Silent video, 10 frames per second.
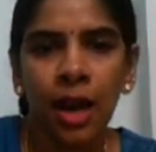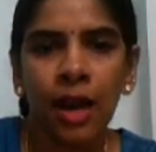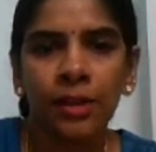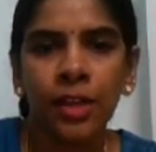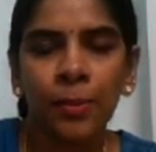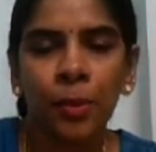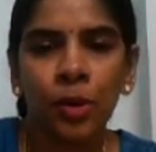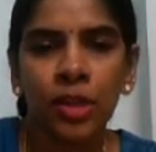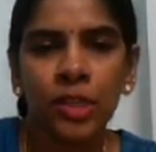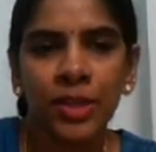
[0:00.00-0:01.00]
other
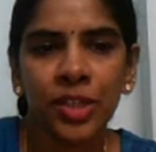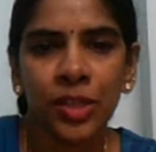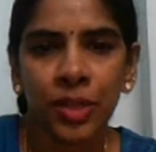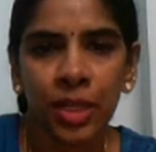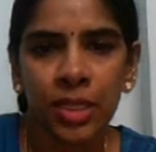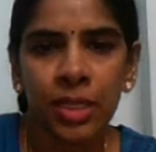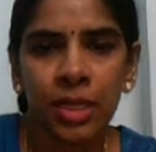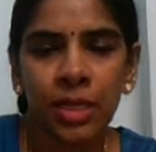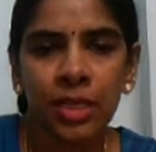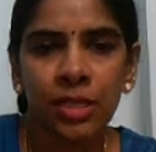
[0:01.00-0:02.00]
porous materials
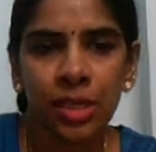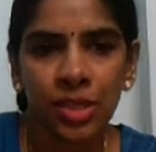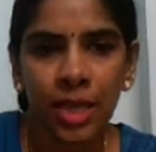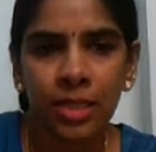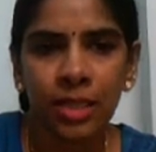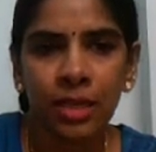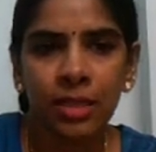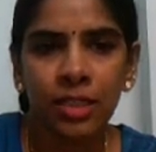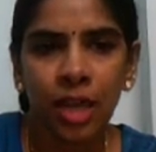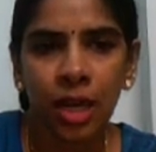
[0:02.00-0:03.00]
such as
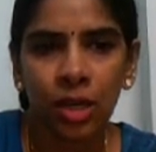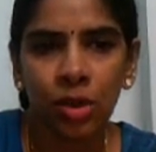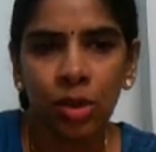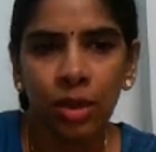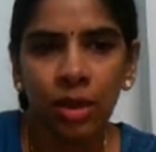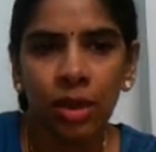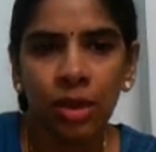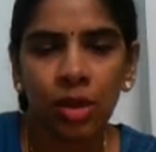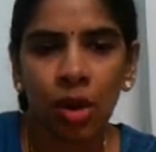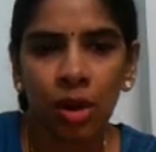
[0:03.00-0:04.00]
charcoal,
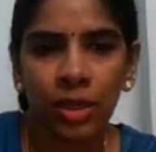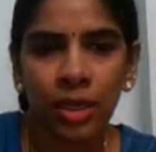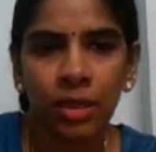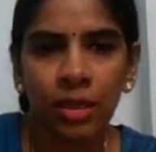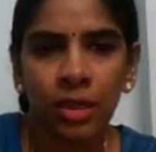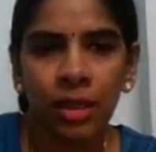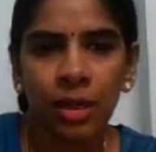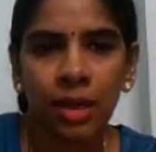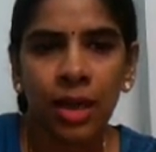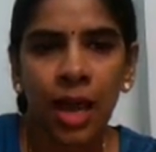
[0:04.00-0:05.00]
cotton,
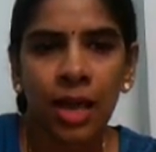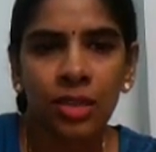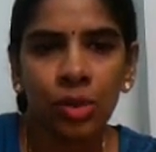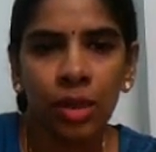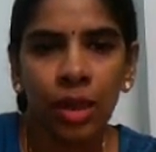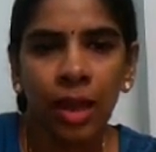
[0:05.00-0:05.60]
glass wool,